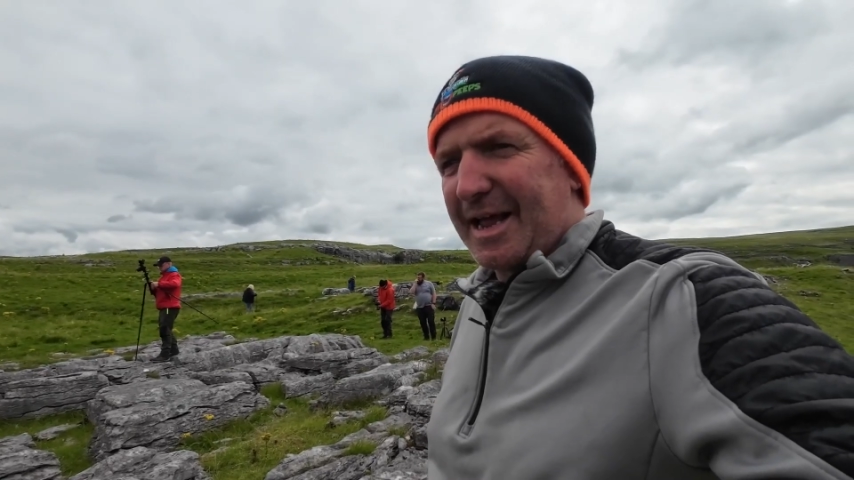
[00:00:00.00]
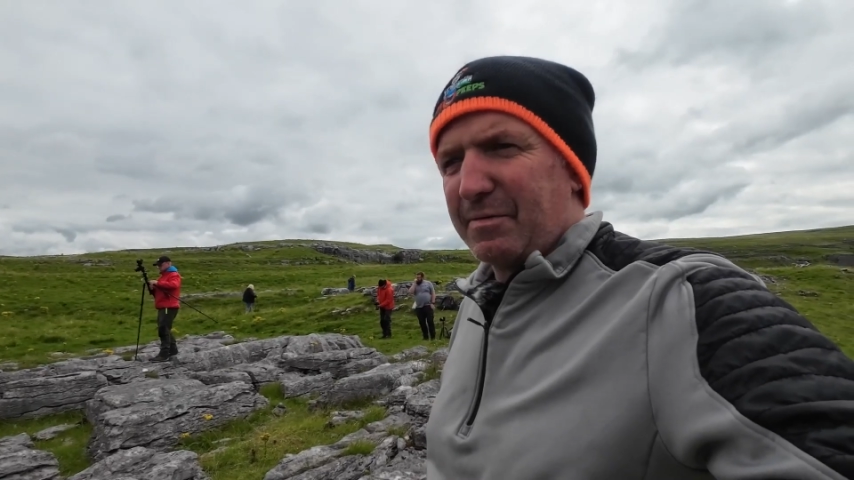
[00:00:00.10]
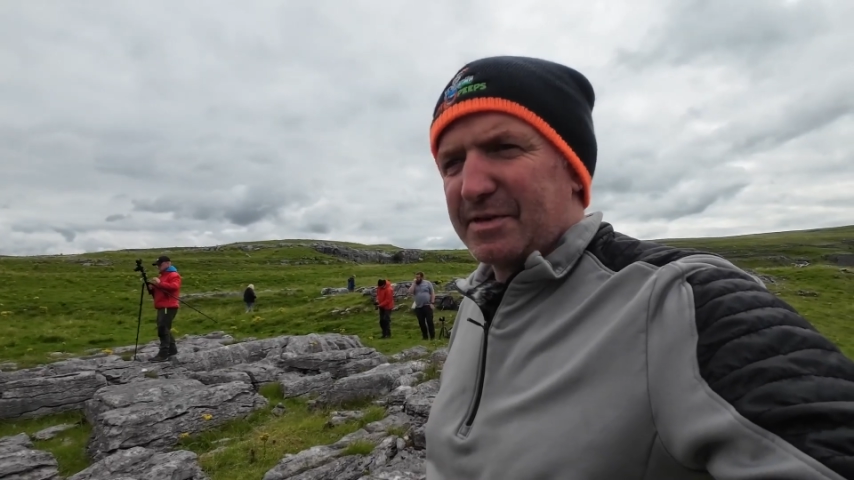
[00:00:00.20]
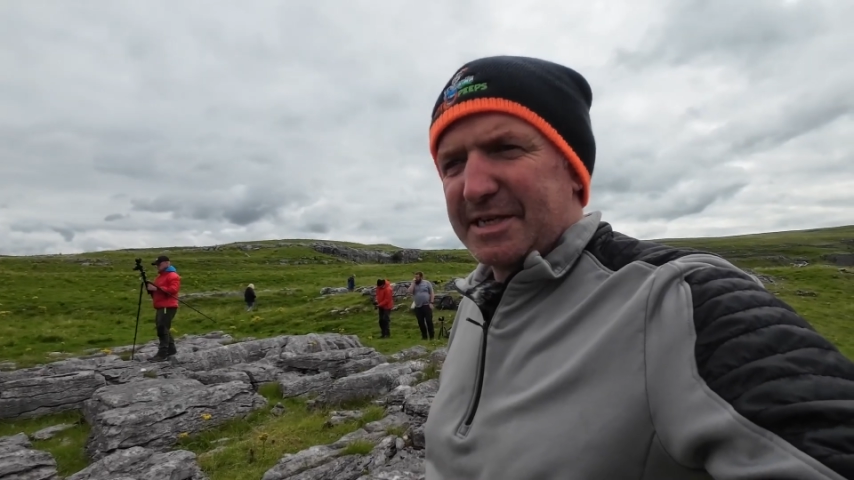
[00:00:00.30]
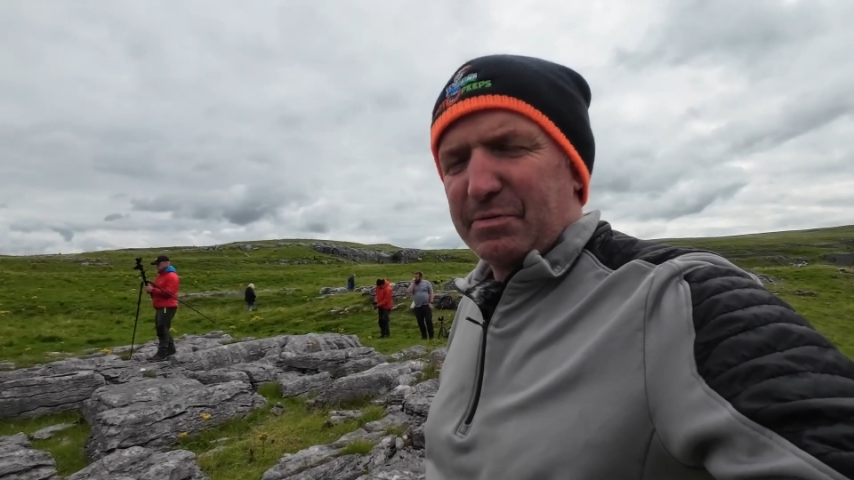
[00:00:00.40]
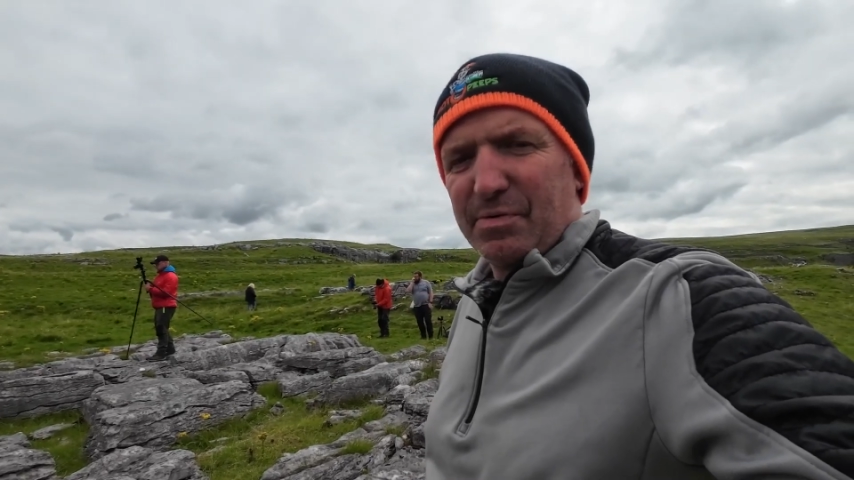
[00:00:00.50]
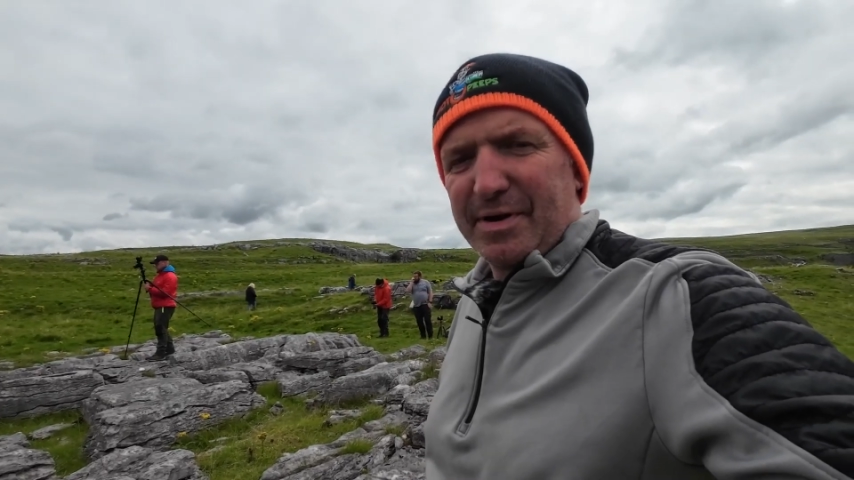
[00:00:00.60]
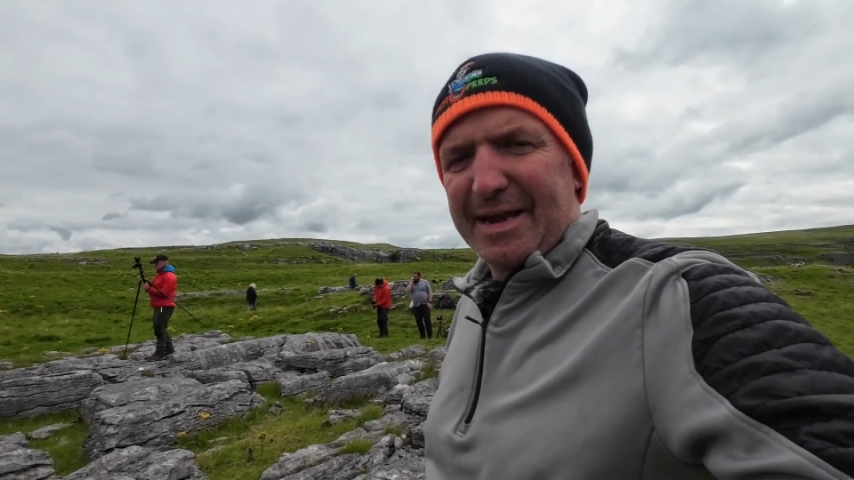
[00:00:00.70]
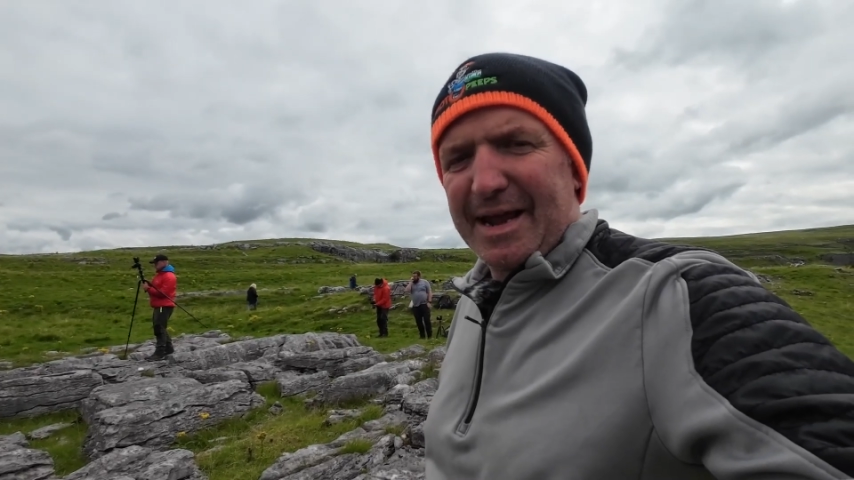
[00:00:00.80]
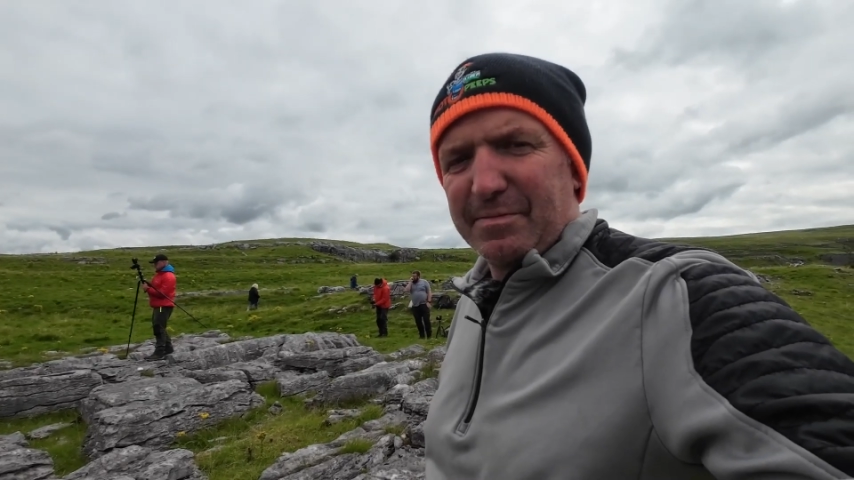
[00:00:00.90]
and we'll see what we
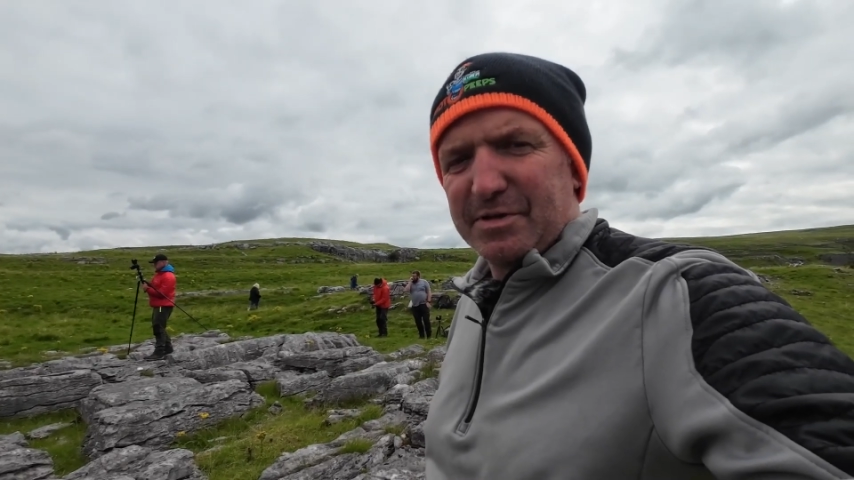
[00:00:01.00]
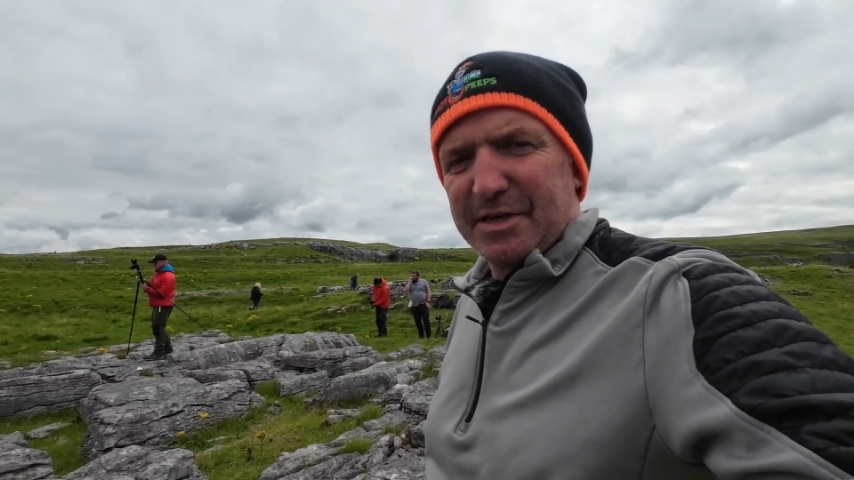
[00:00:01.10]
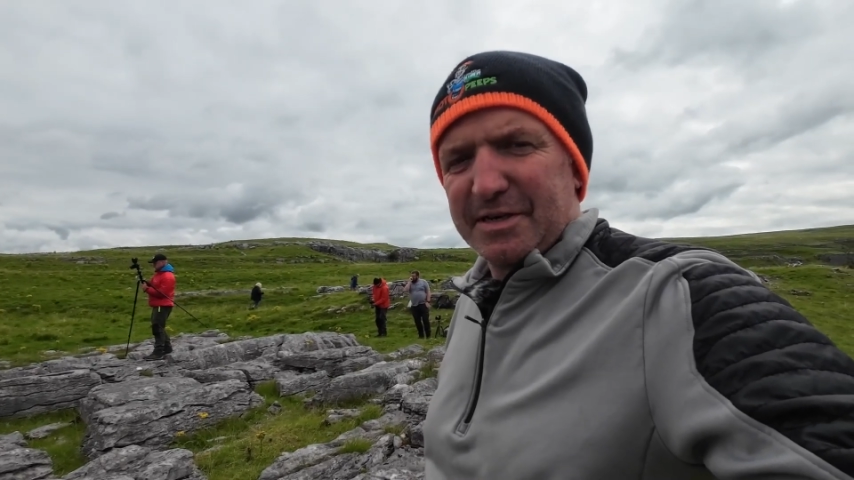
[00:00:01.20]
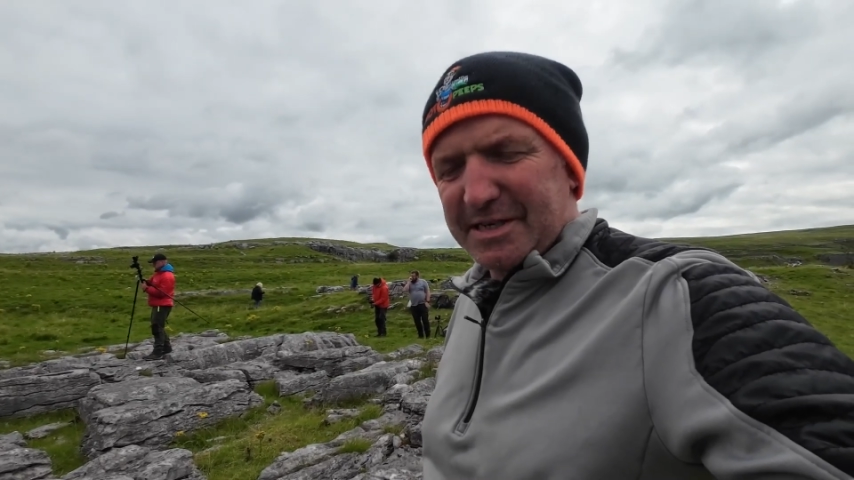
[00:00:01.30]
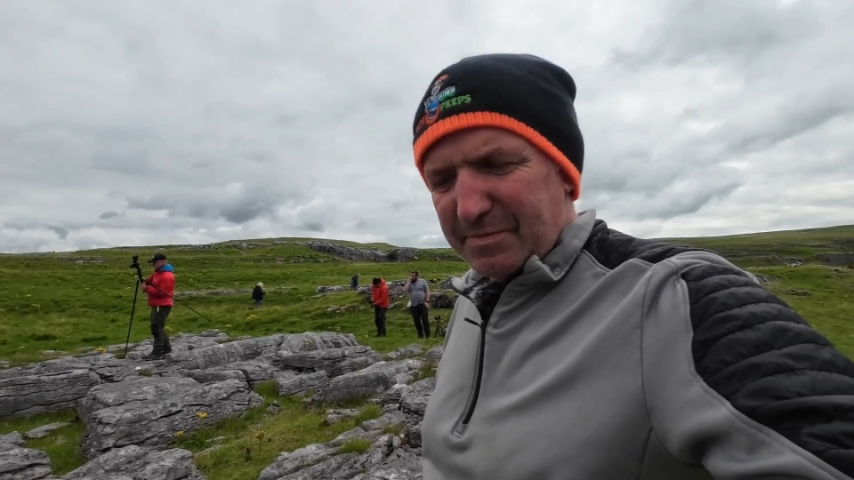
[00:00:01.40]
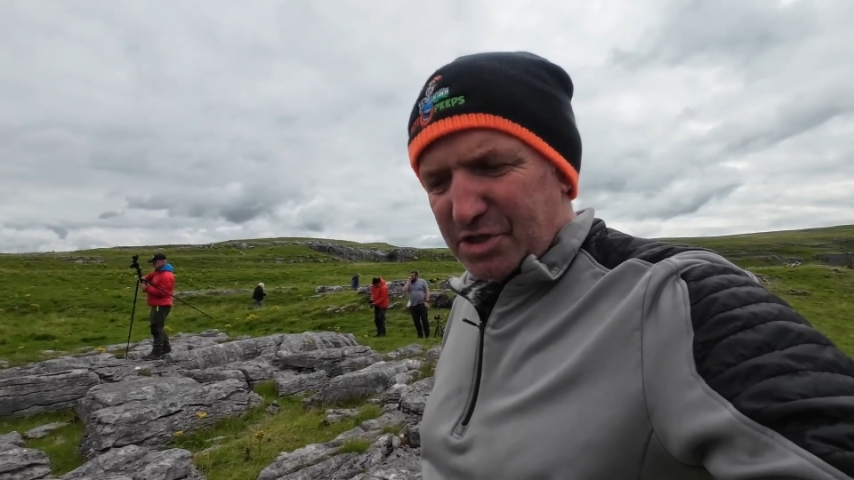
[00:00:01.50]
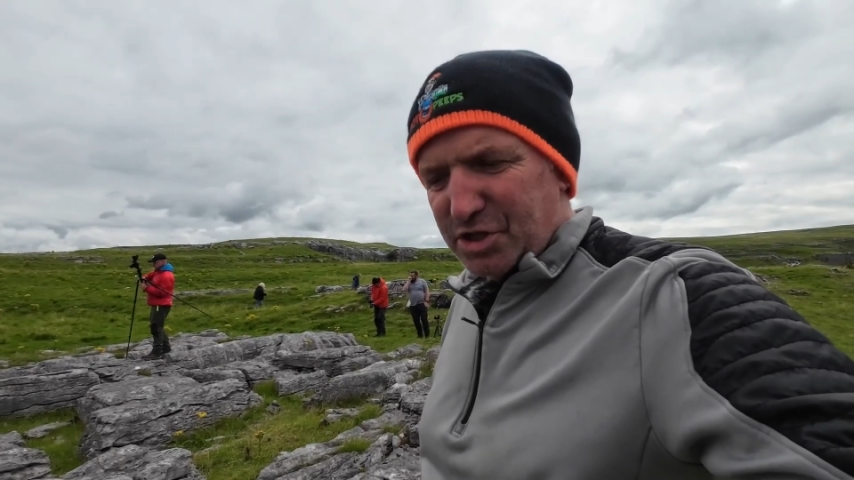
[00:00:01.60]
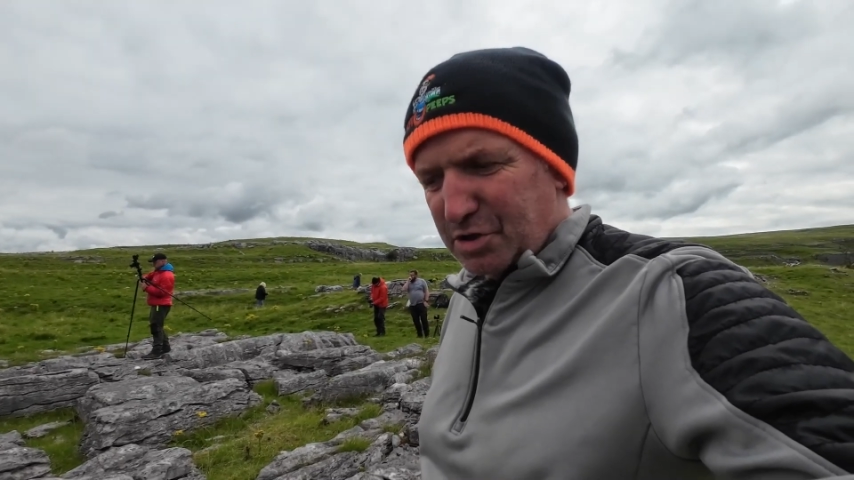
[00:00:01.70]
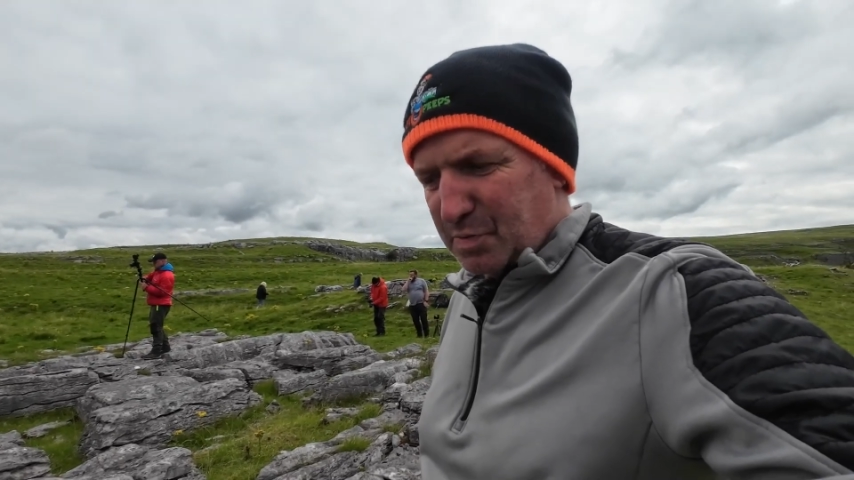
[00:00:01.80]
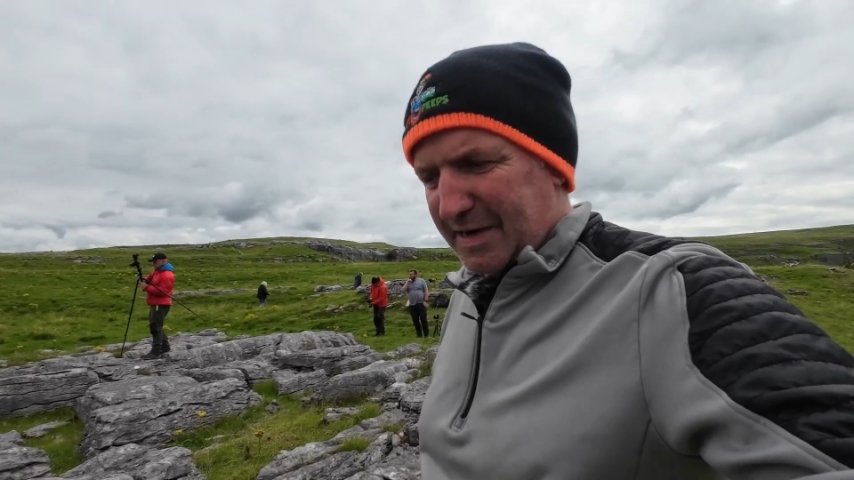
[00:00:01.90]
can get up to and see what
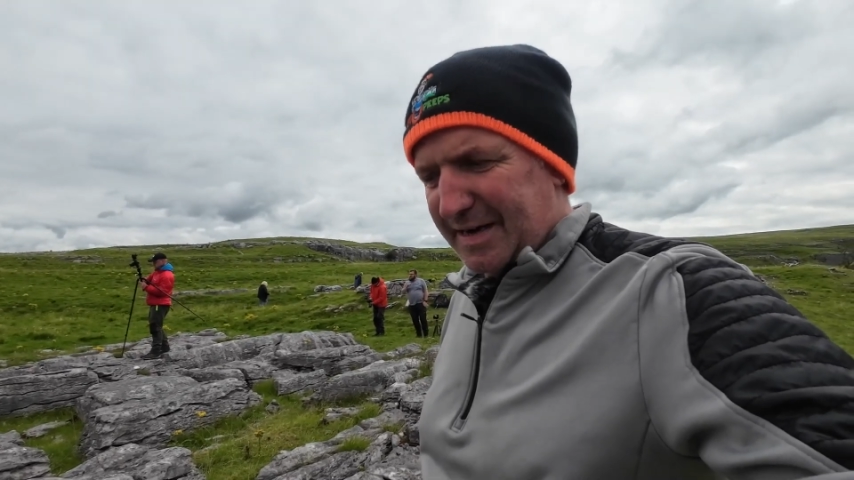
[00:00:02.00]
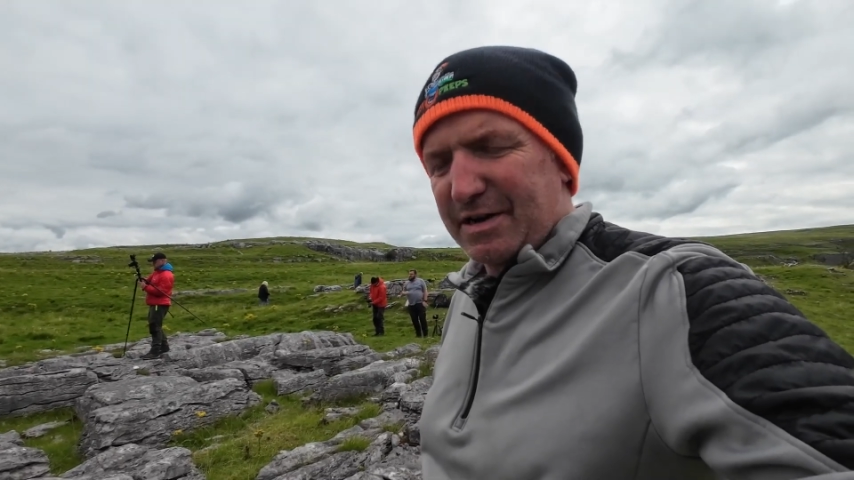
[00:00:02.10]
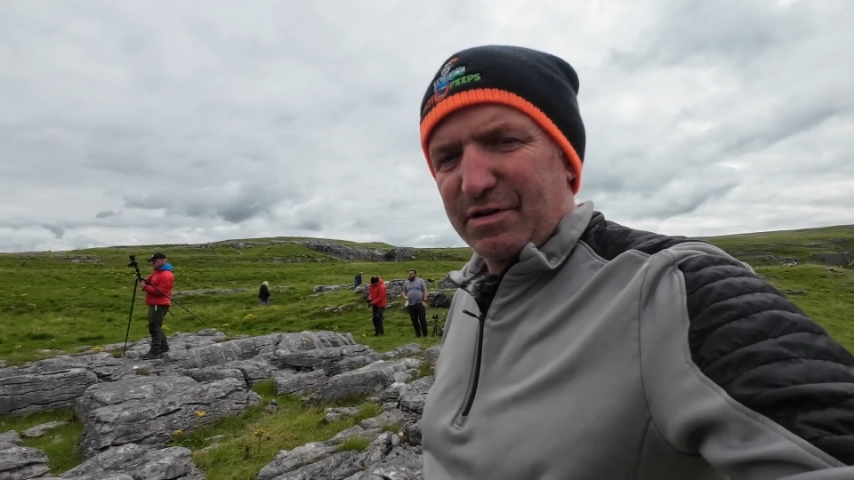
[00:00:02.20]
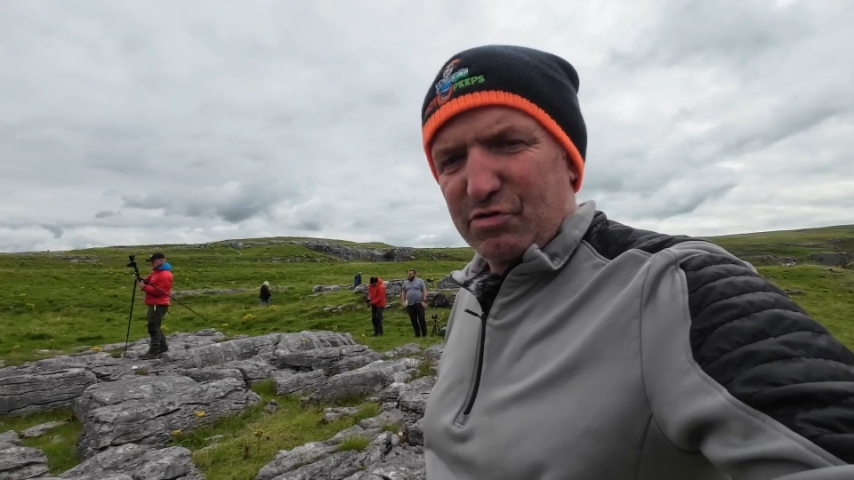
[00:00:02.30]
shots we can